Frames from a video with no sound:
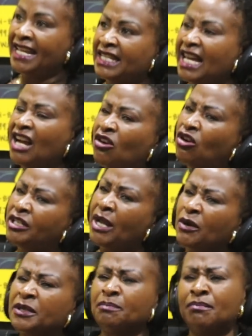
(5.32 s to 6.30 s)
I thank God
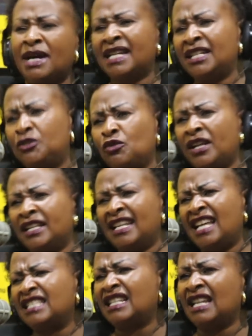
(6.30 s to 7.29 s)
I was married to a
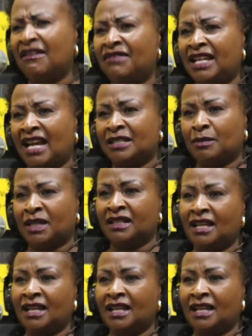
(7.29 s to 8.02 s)
nice lovely husband.